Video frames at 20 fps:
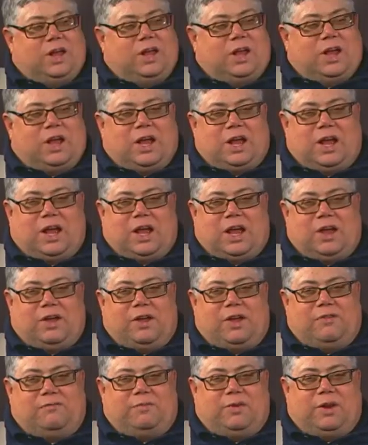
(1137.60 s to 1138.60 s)

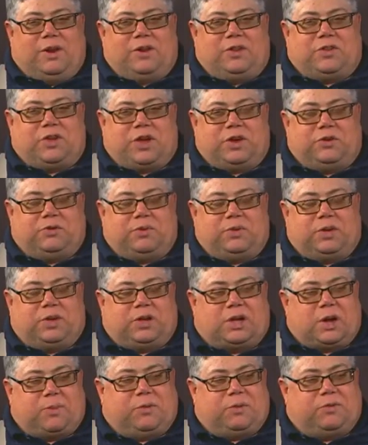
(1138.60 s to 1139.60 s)
I've been in touch with a
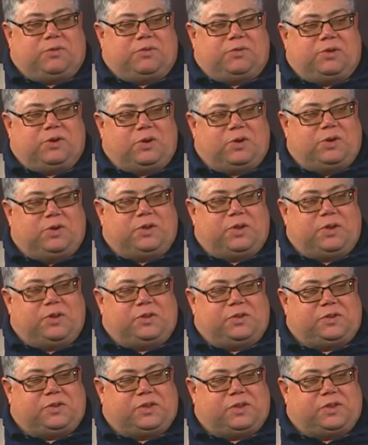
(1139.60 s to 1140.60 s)
couple of insurance
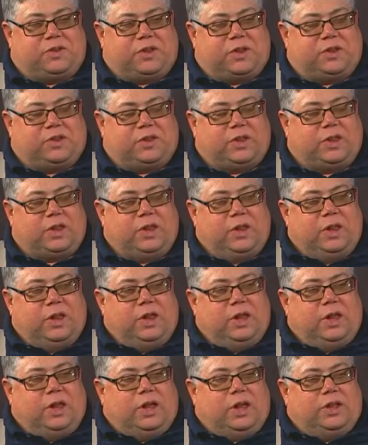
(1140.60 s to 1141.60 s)
agencies lately.
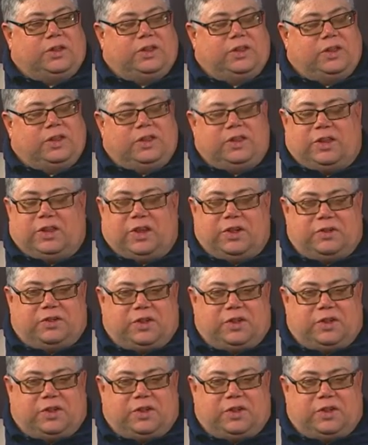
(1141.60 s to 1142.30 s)
I said, here